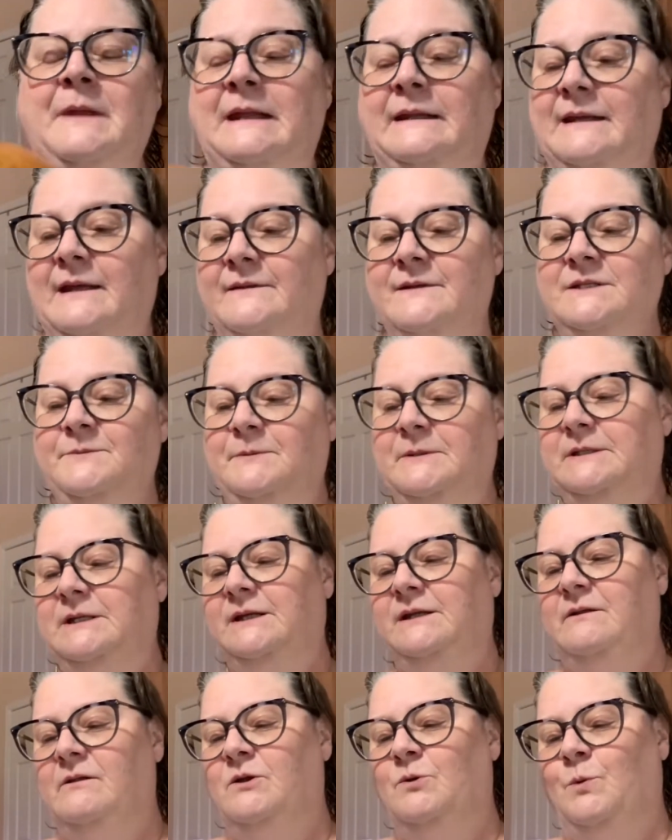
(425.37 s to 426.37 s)
Now, this
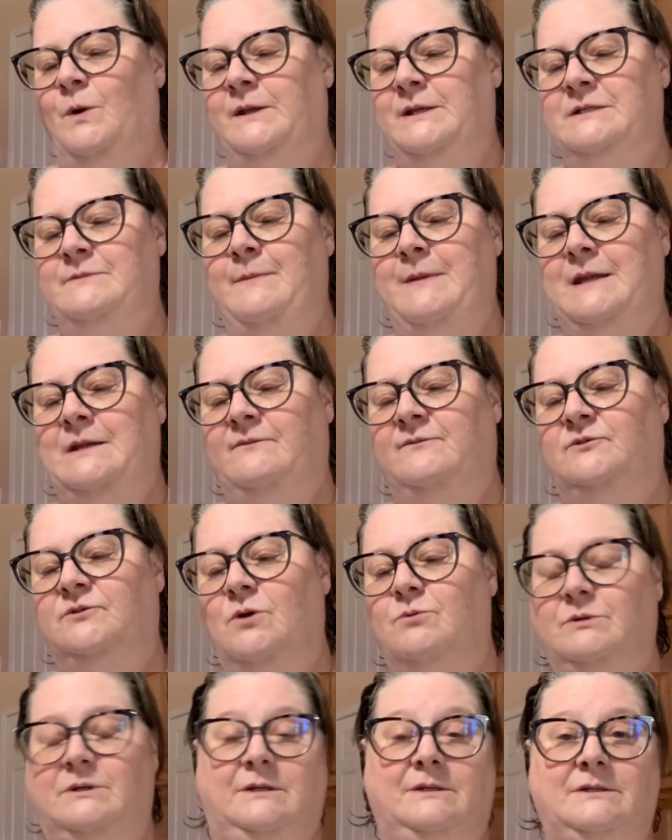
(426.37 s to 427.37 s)
particular one is made of
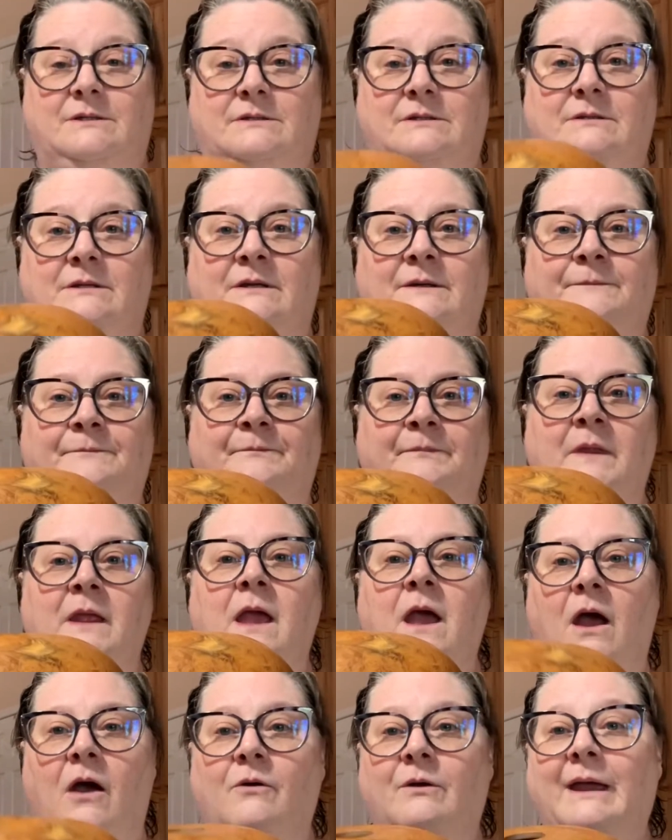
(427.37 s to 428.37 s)
locusts,
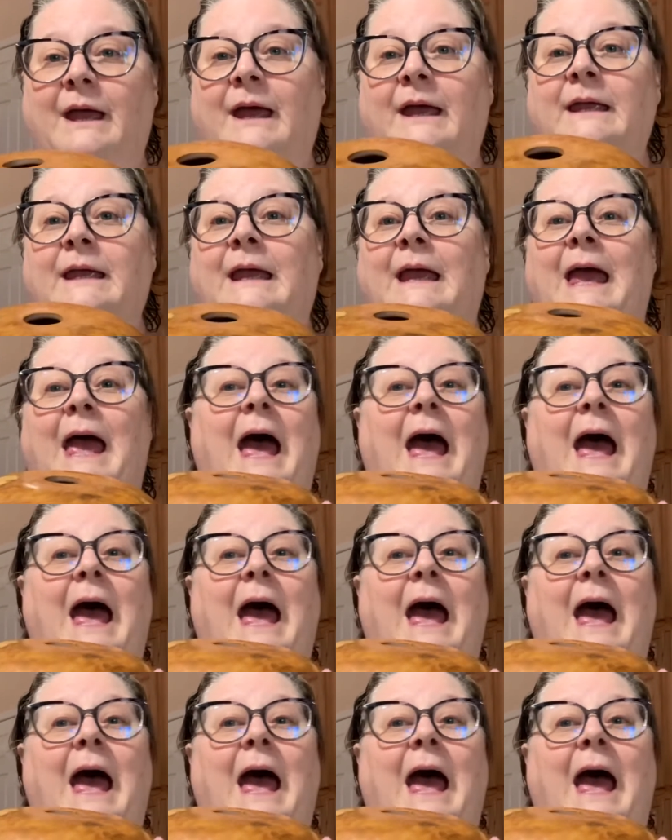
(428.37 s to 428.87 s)
okay?